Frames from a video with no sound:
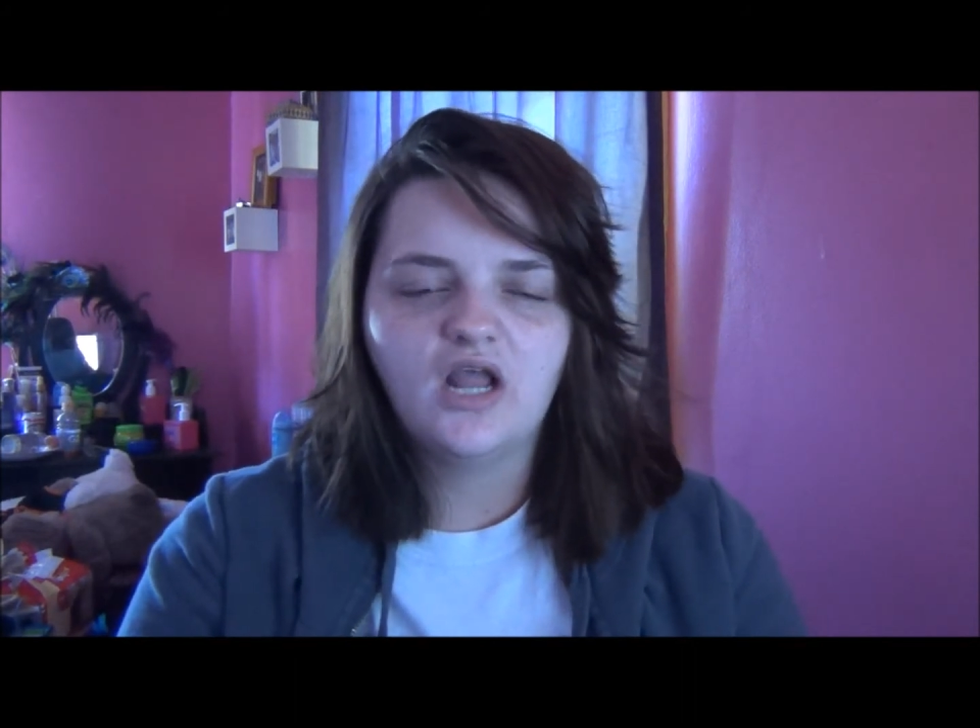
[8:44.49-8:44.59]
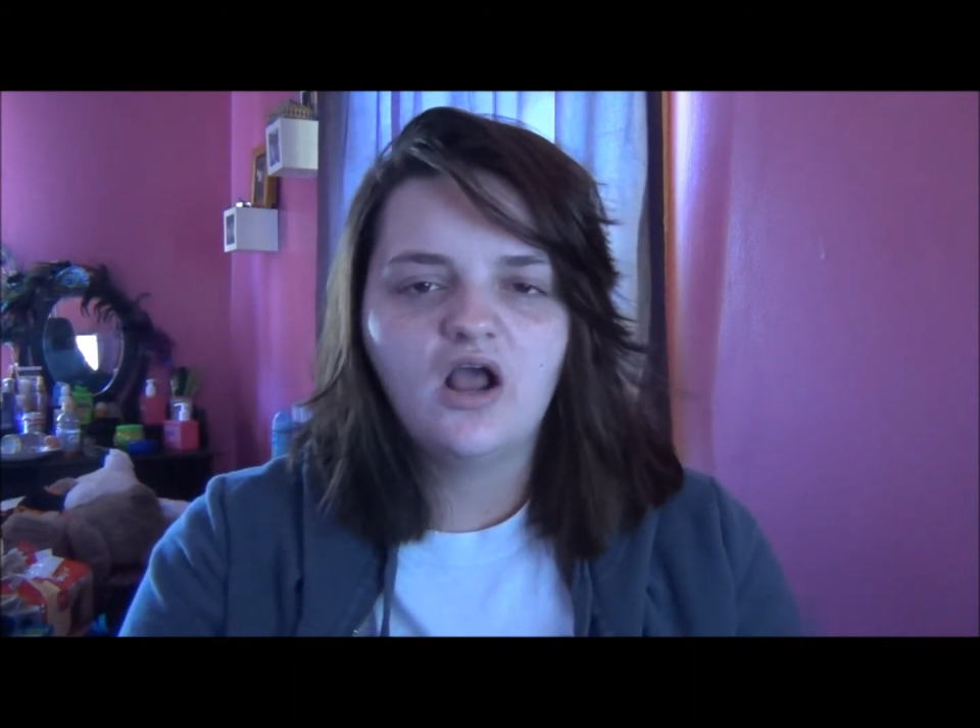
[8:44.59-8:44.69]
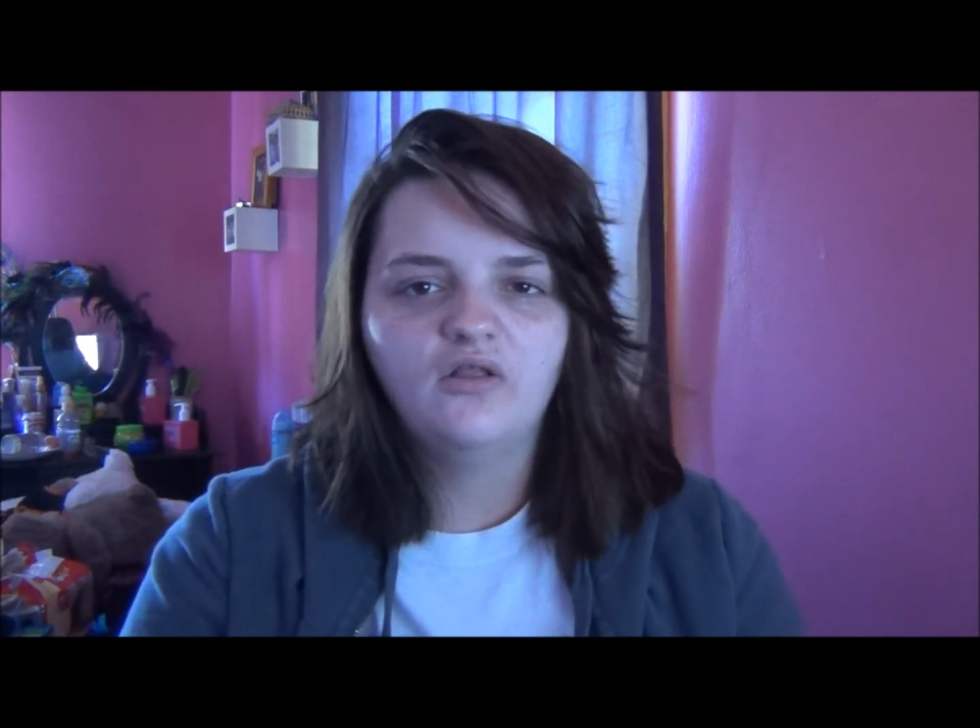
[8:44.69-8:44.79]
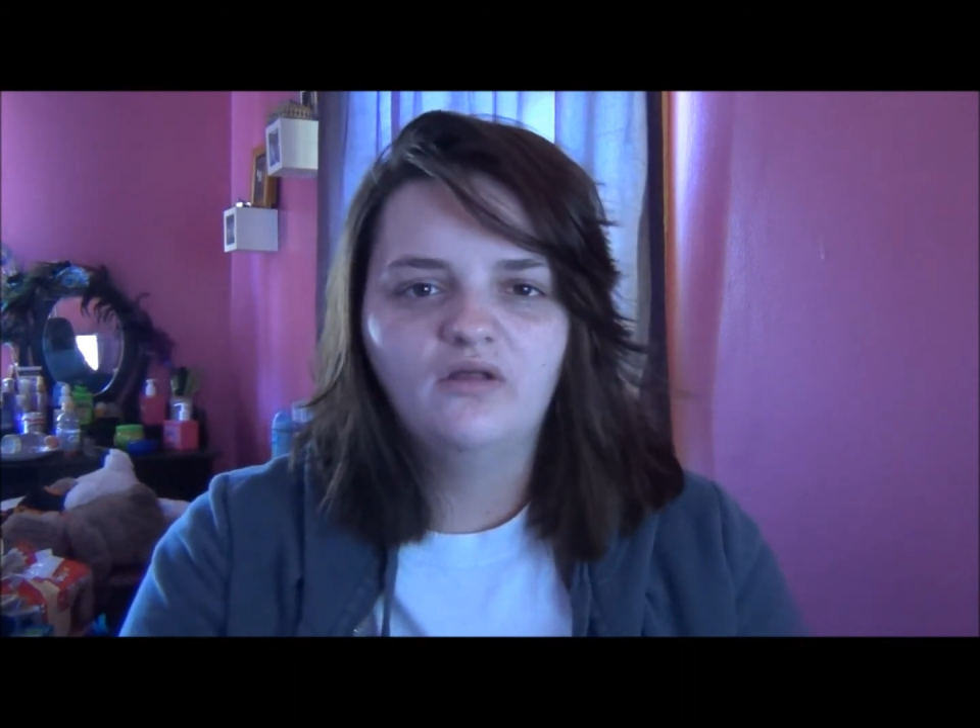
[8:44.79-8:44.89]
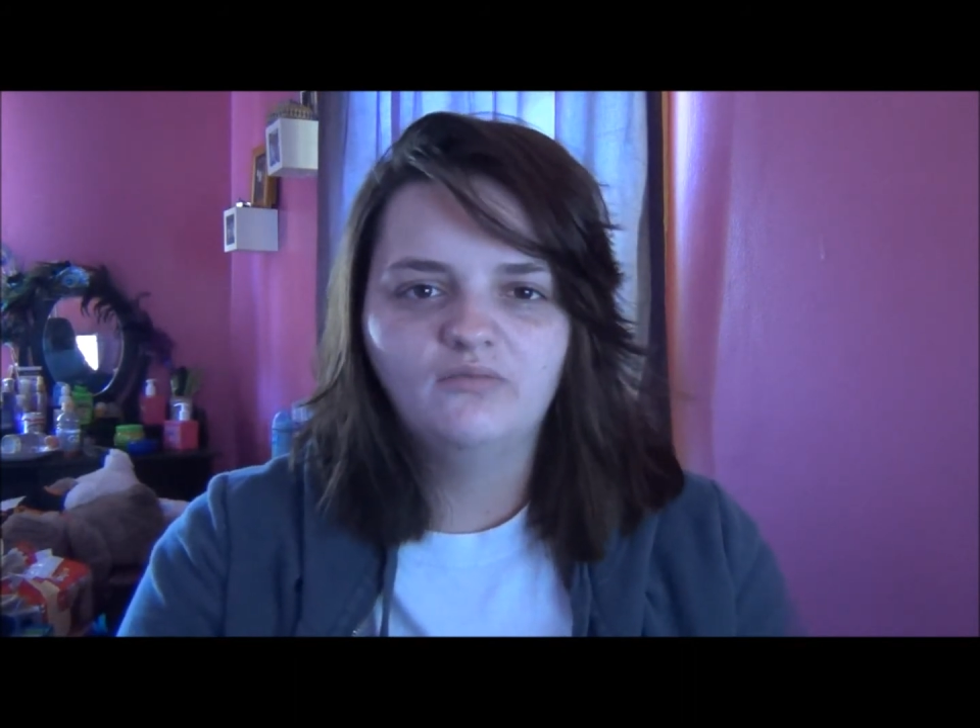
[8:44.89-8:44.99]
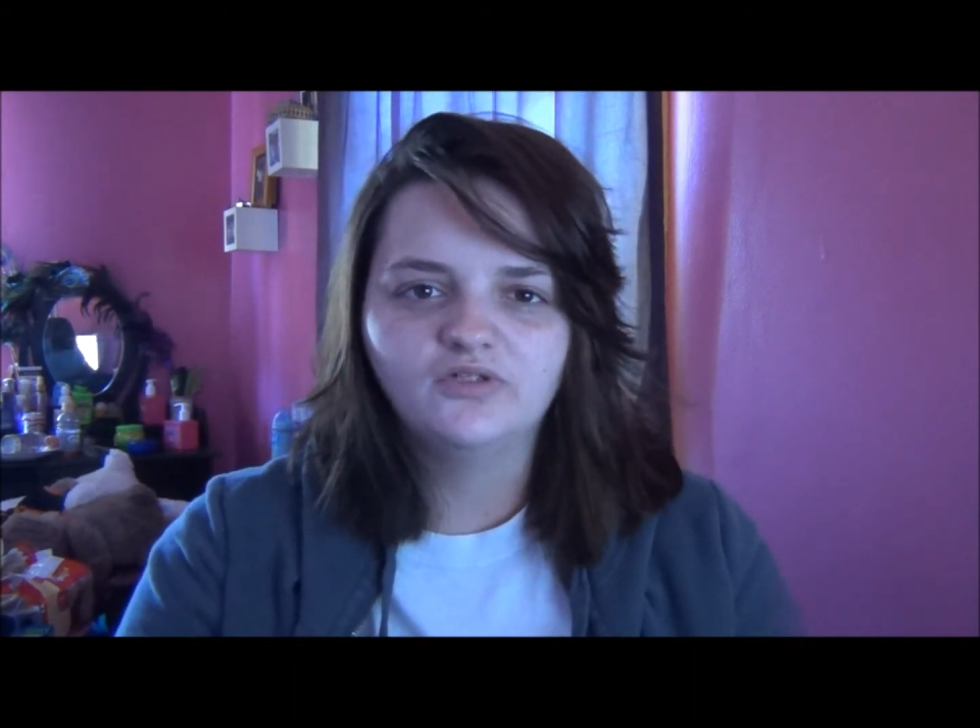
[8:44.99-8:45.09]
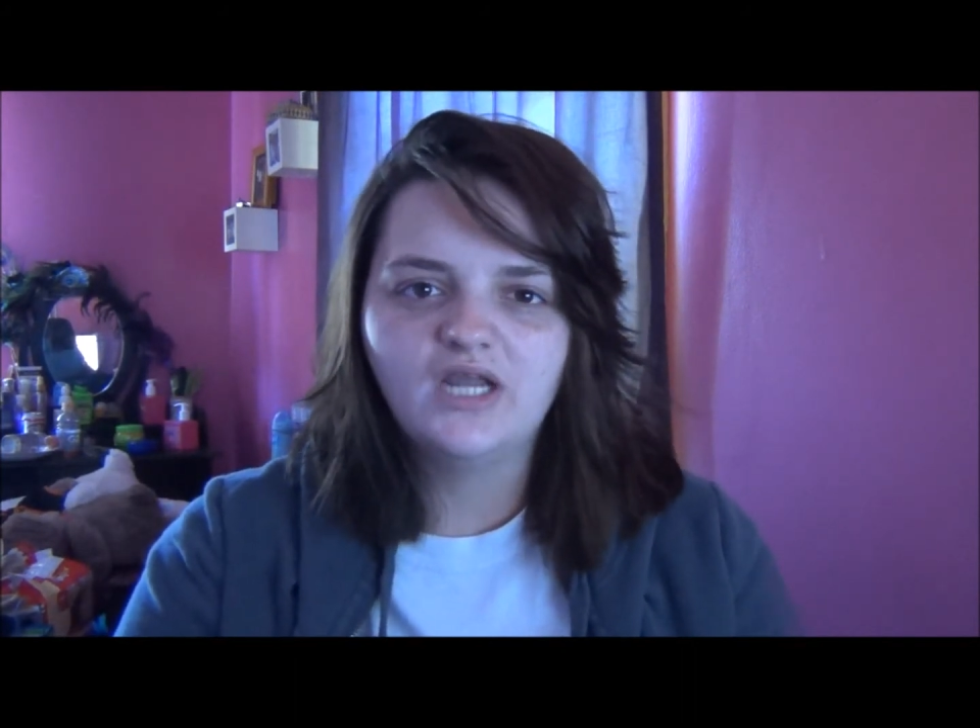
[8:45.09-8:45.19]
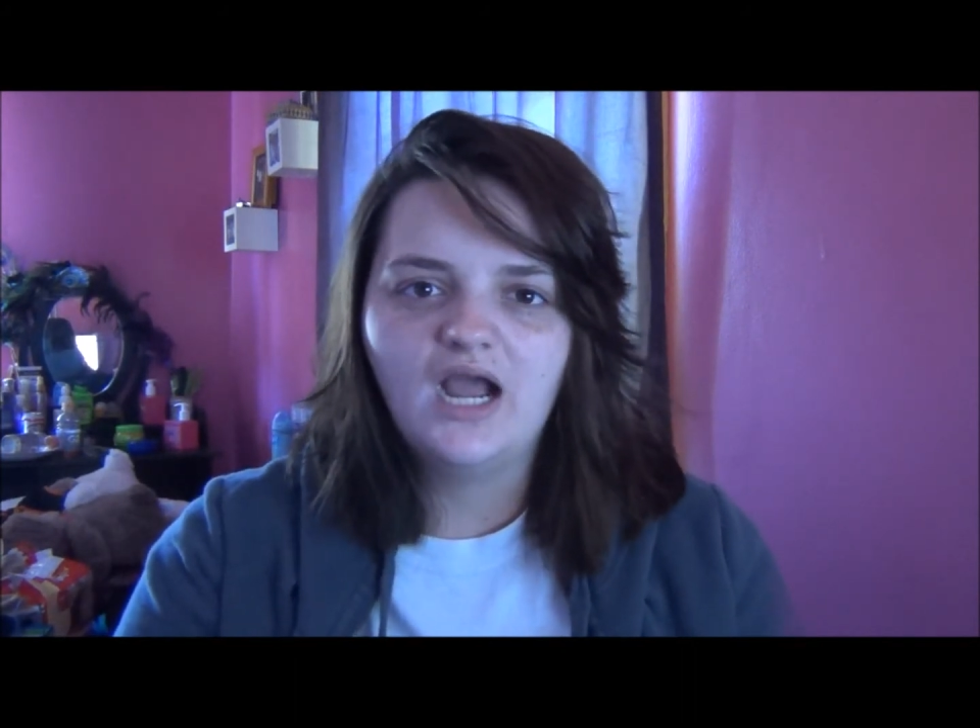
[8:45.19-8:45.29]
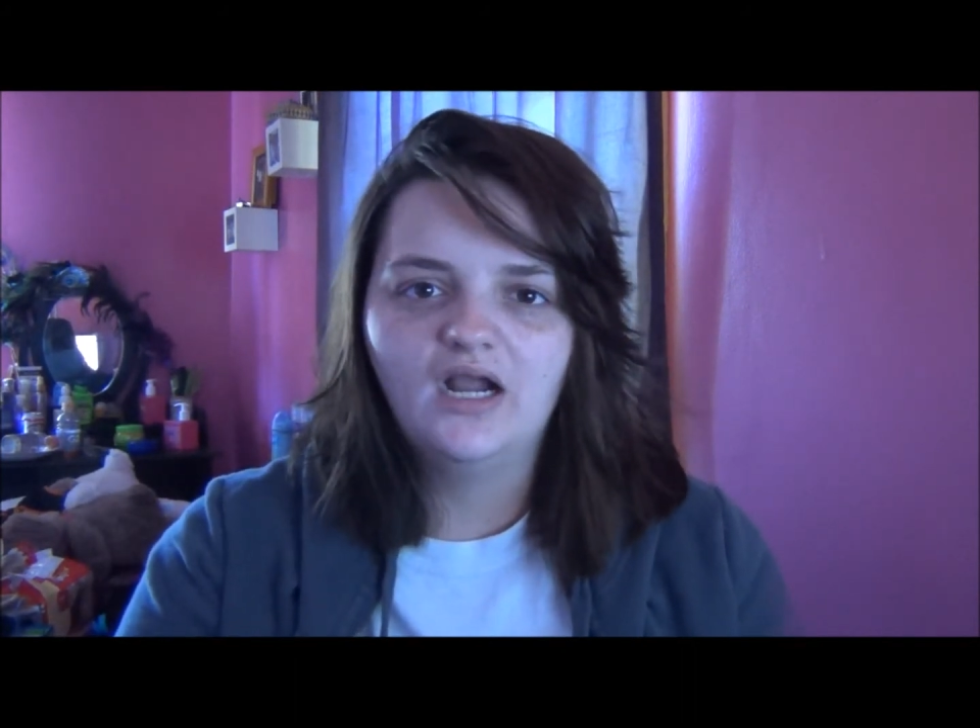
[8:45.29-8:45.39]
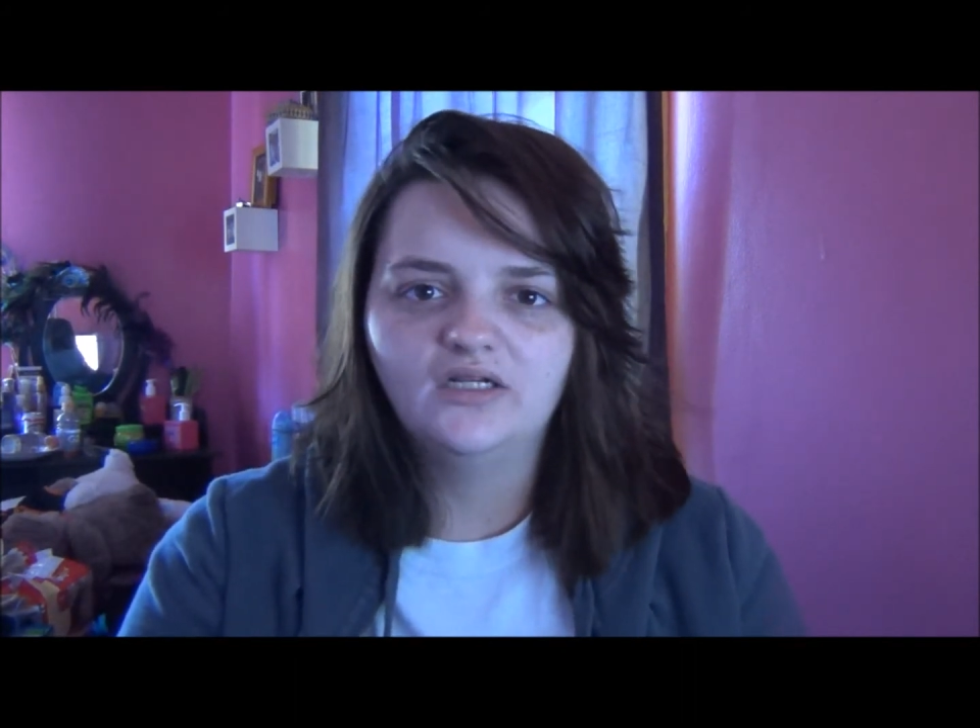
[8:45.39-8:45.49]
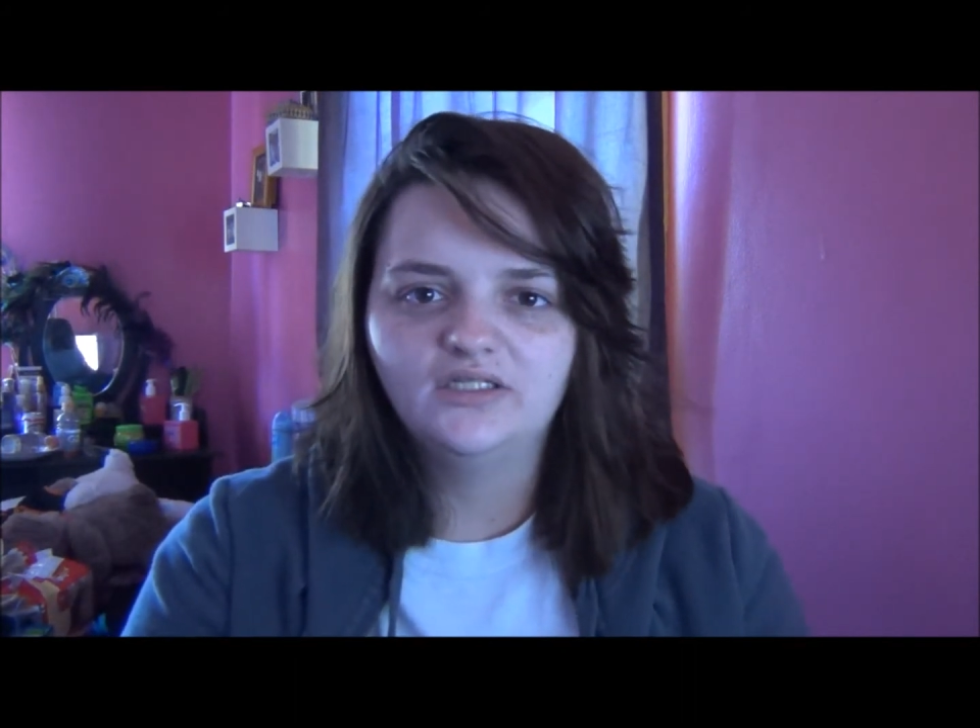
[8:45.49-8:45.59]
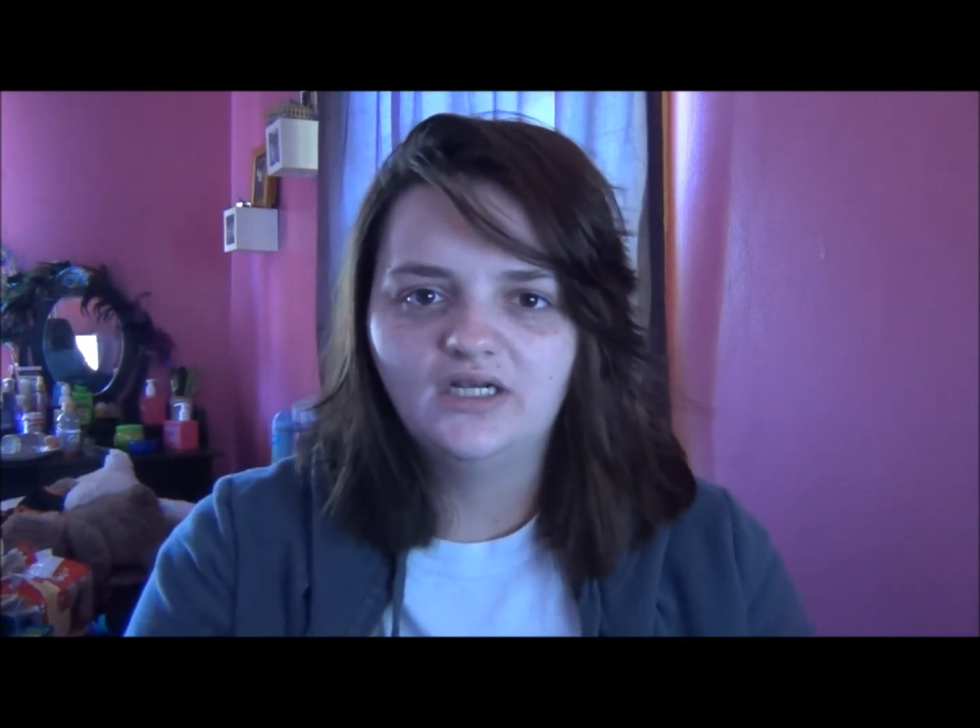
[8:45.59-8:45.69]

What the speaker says: a whole lot more tired